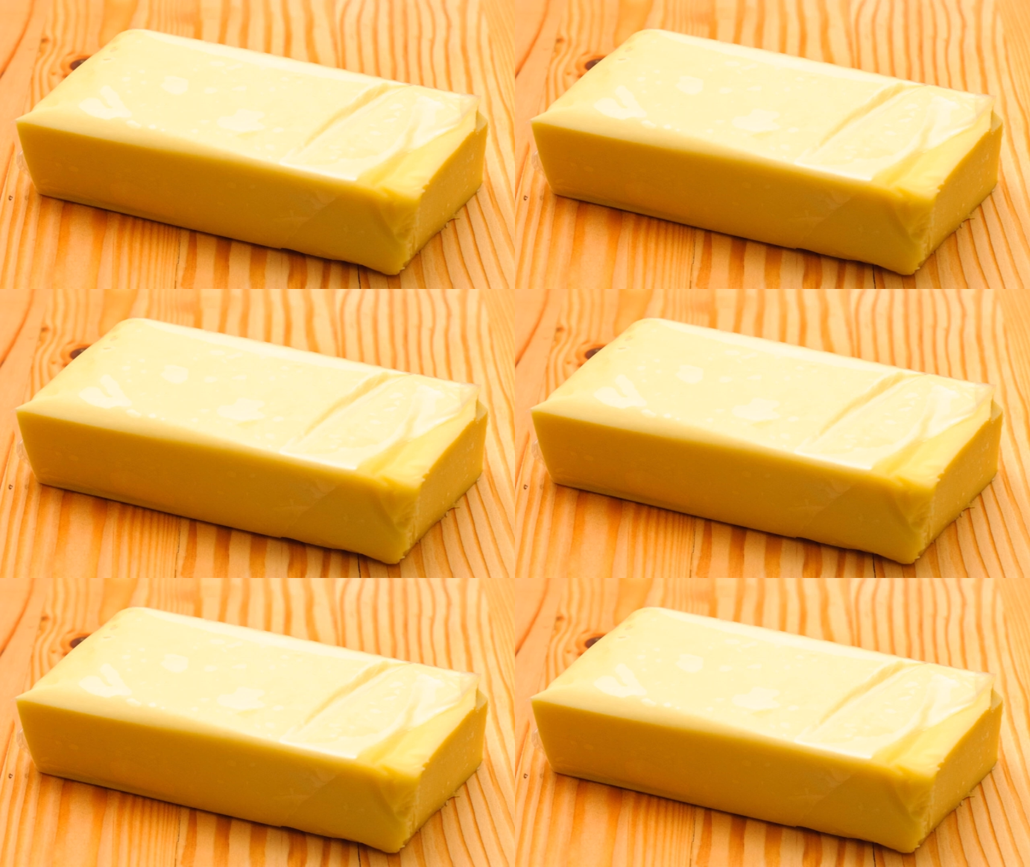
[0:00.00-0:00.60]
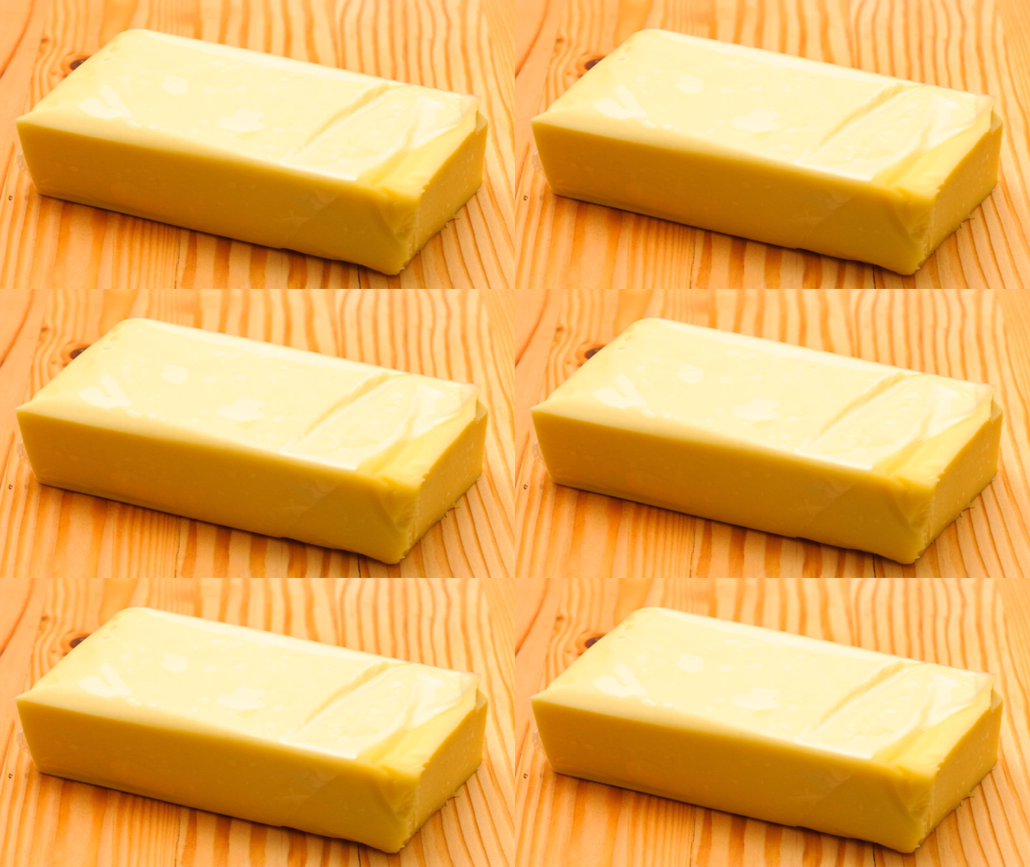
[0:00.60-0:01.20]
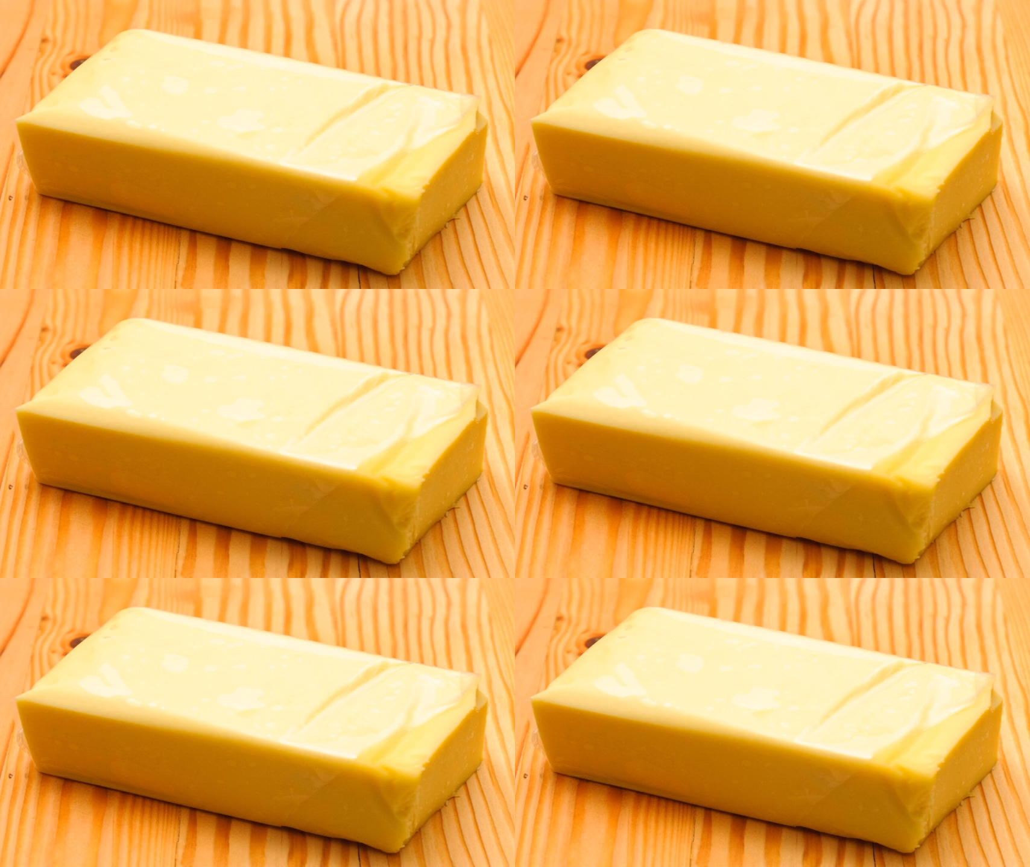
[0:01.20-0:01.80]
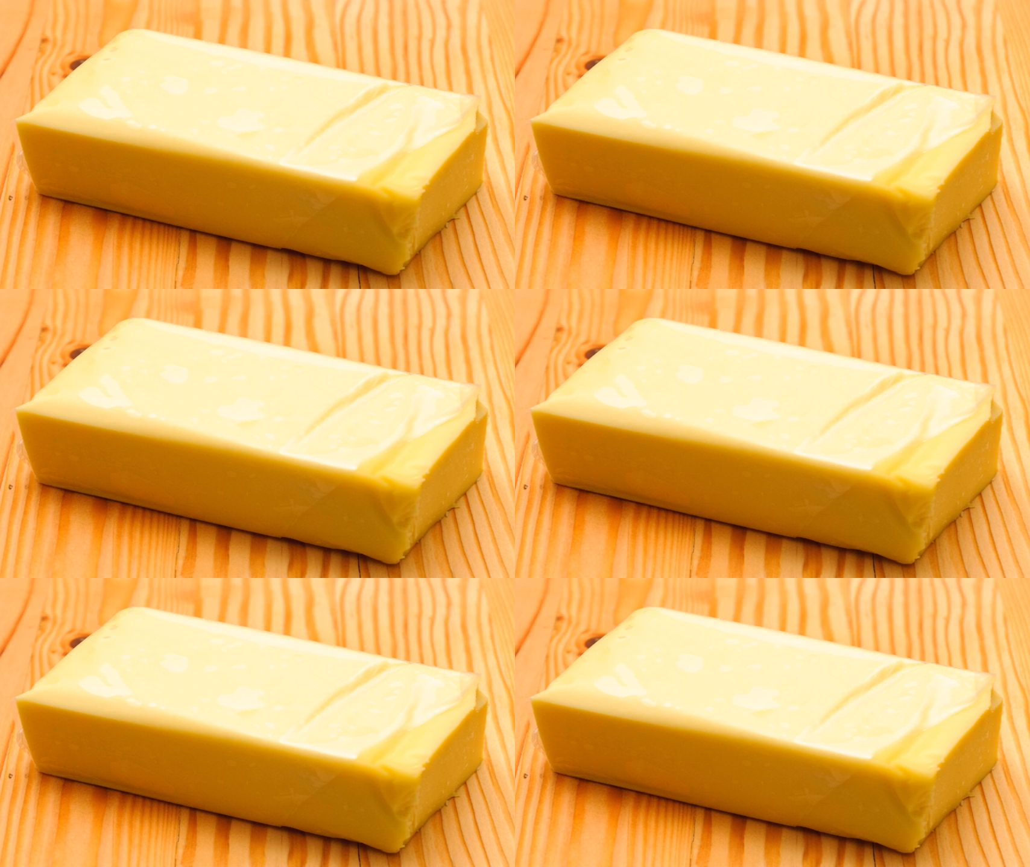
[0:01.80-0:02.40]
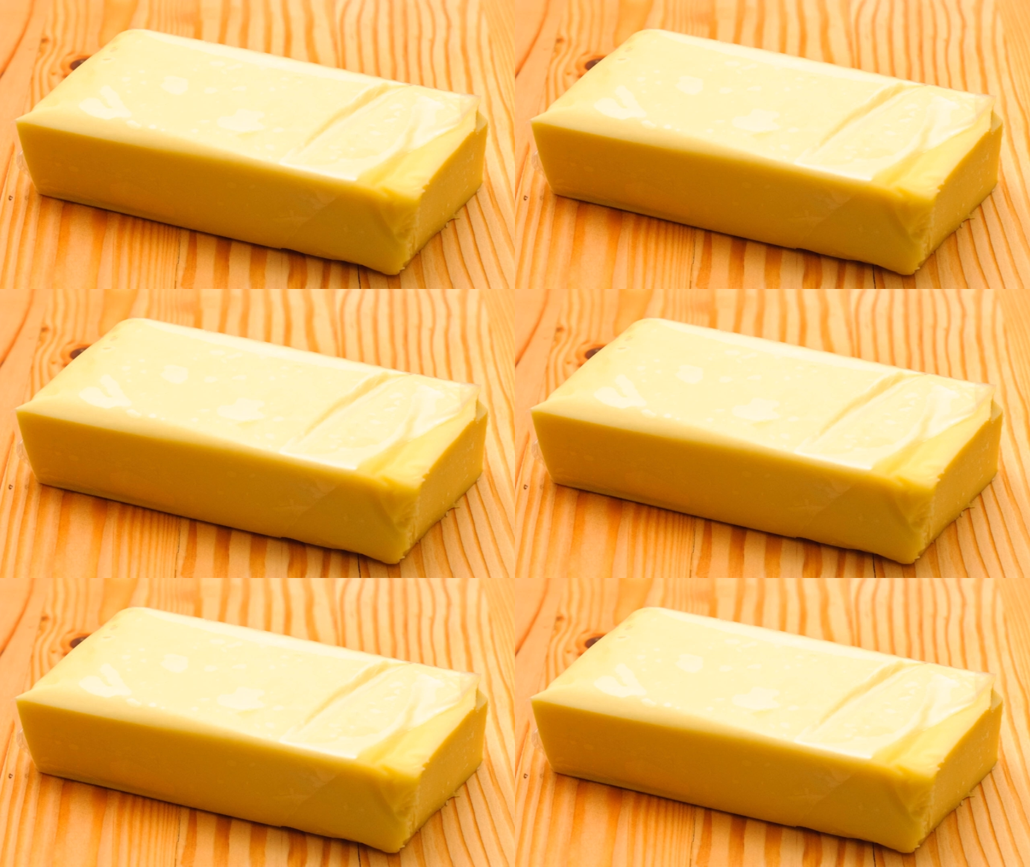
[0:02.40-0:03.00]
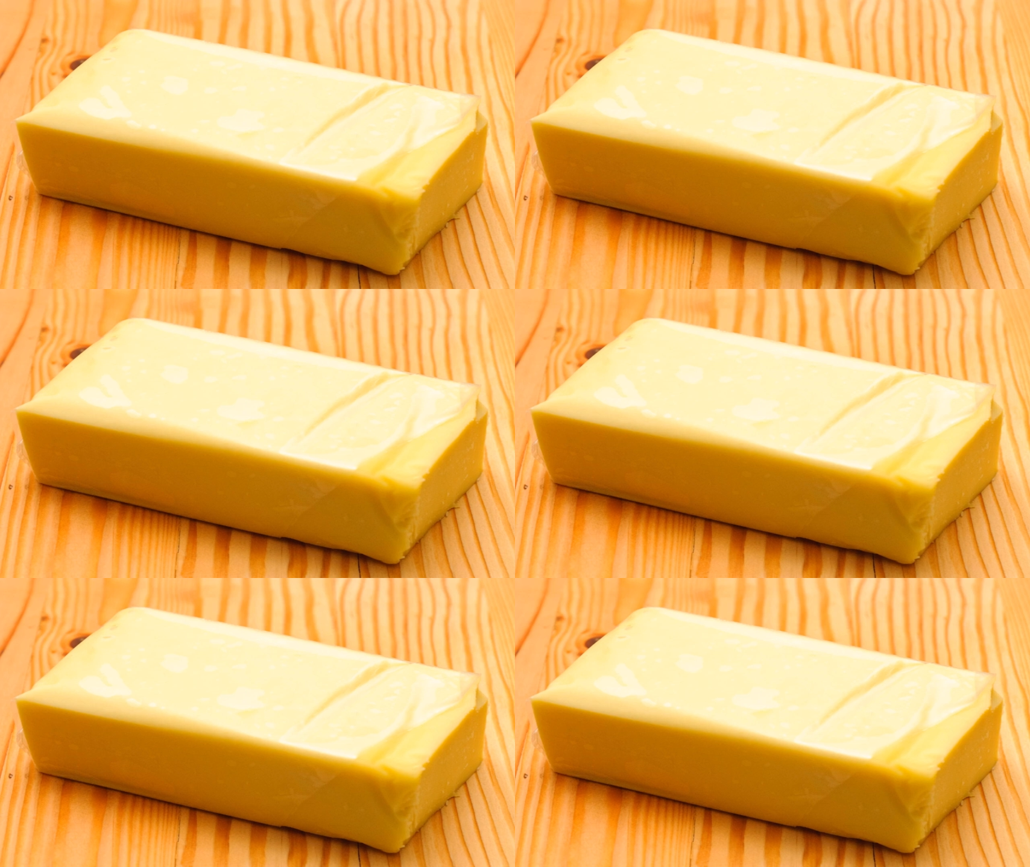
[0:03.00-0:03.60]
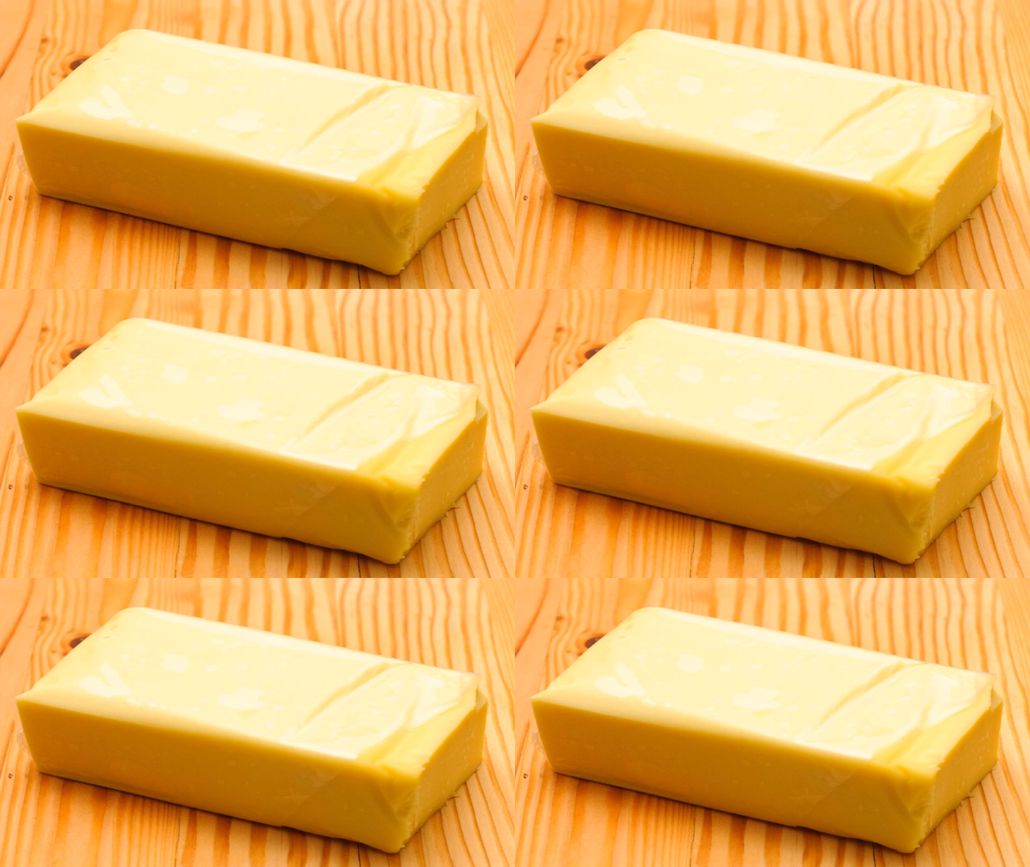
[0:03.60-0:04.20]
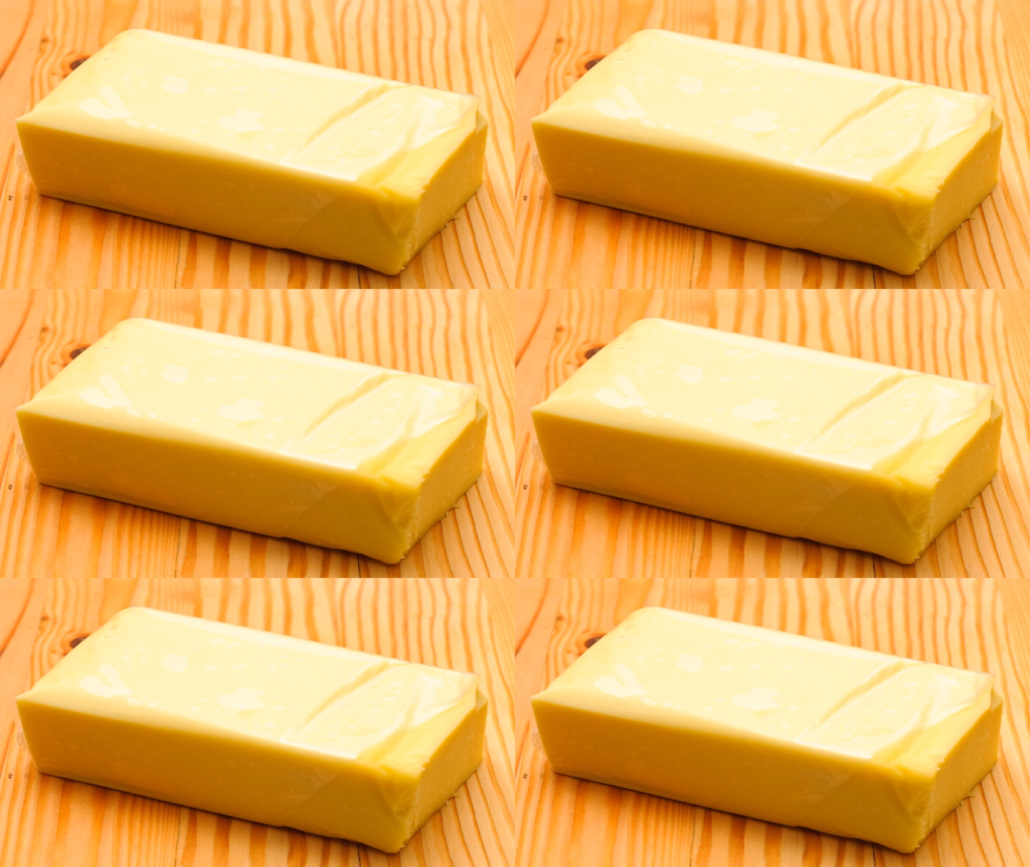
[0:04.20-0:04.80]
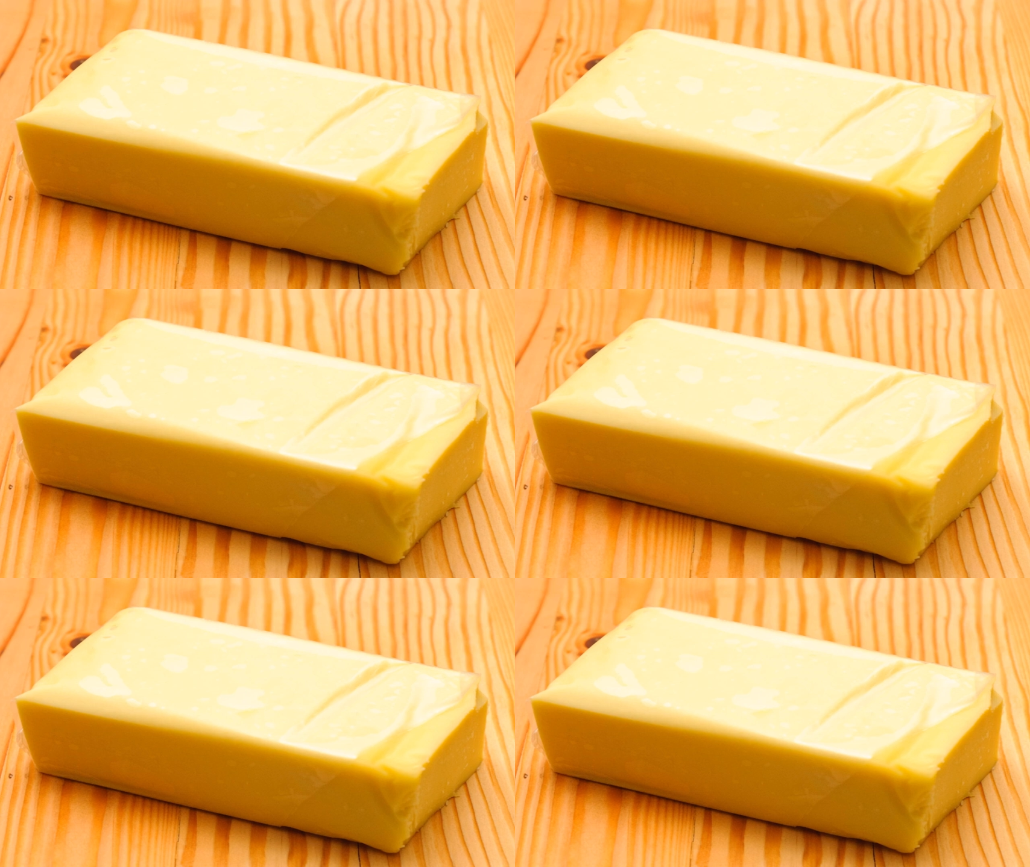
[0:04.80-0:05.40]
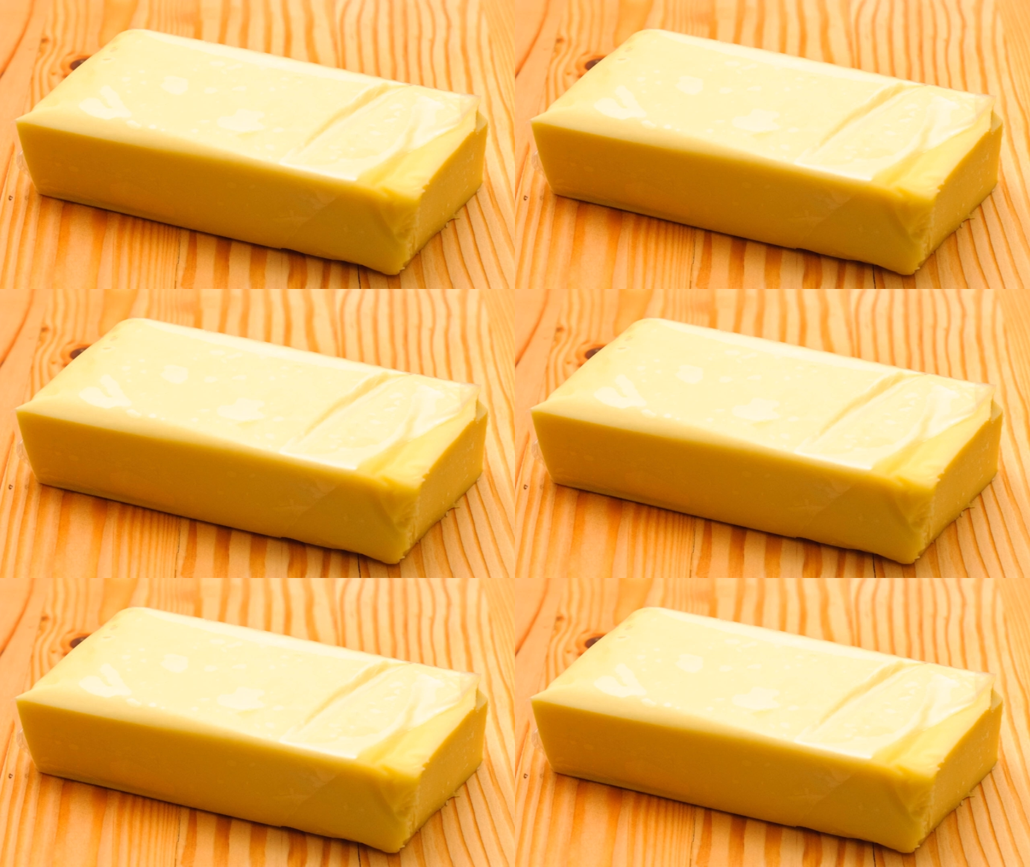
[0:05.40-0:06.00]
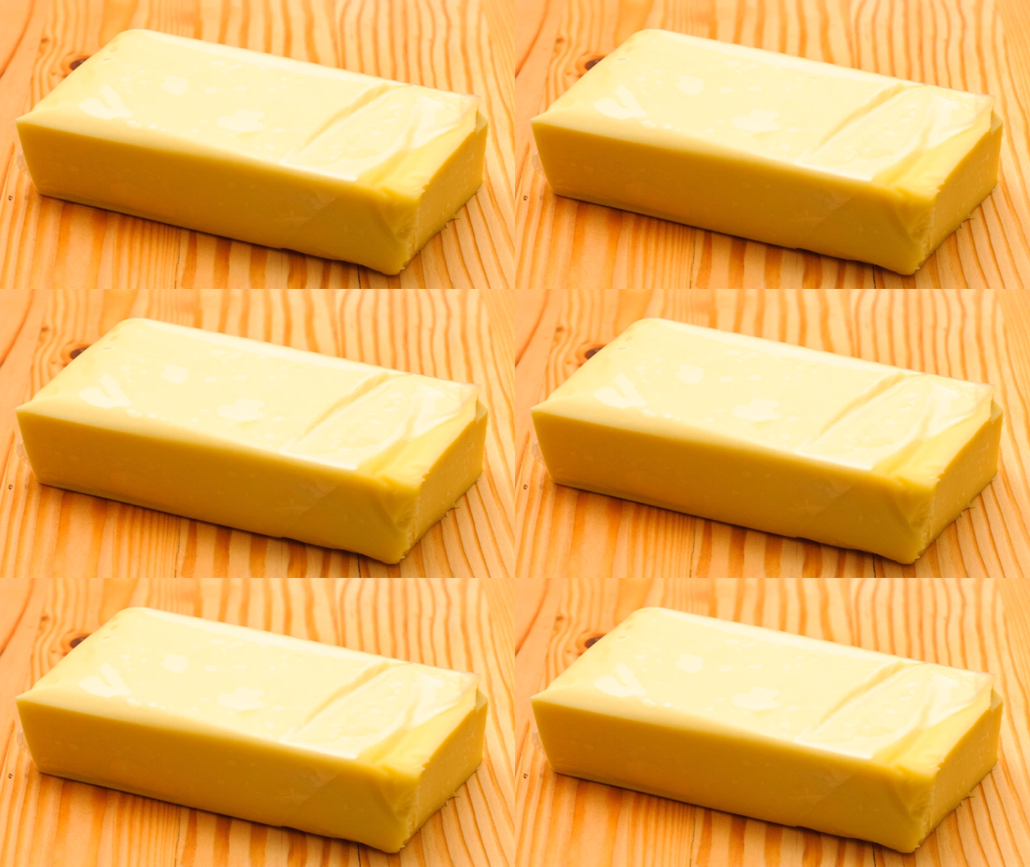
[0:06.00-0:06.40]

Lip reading: Nobody's mouth can be seen.